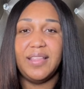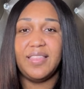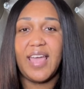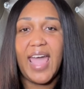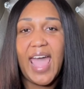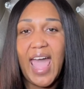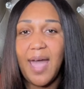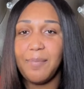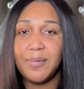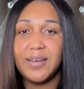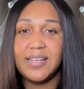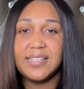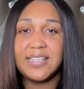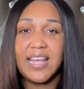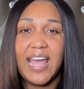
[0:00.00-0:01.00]
the
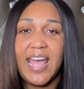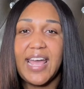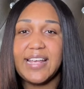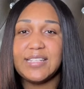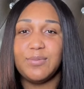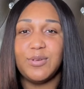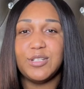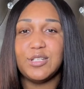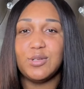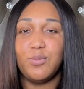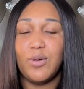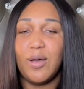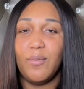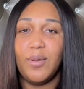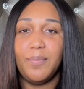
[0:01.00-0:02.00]
happenings cast, which is
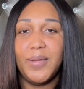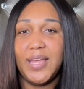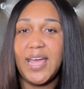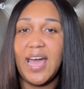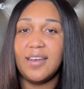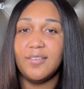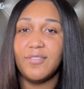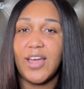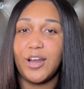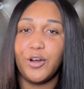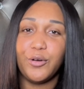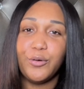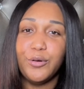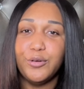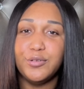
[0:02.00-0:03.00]
what would be kind of like a
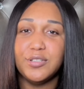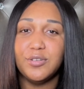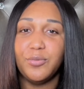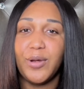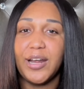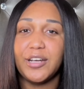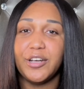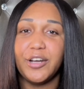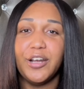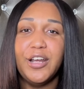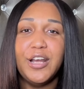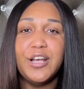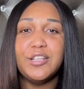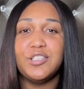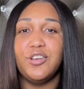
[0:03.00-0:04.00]
cruise director.
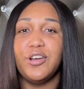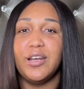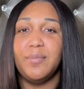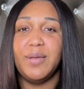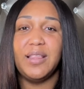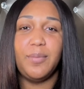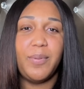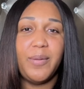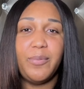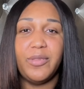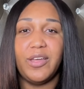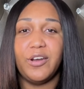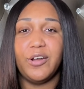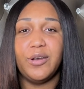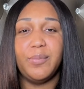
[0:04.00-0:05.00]
So you're going to meet the people
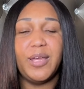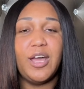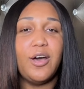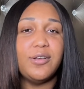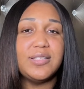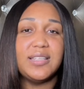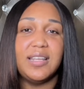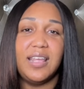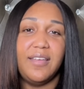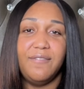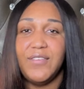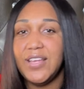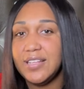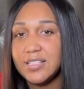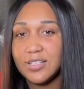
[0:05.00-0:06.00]
that are going to be hosting the
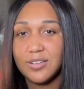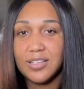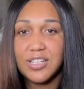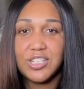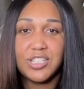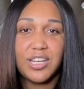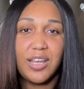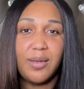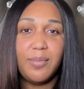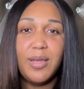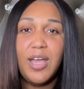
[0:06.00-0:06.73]
events on the ship.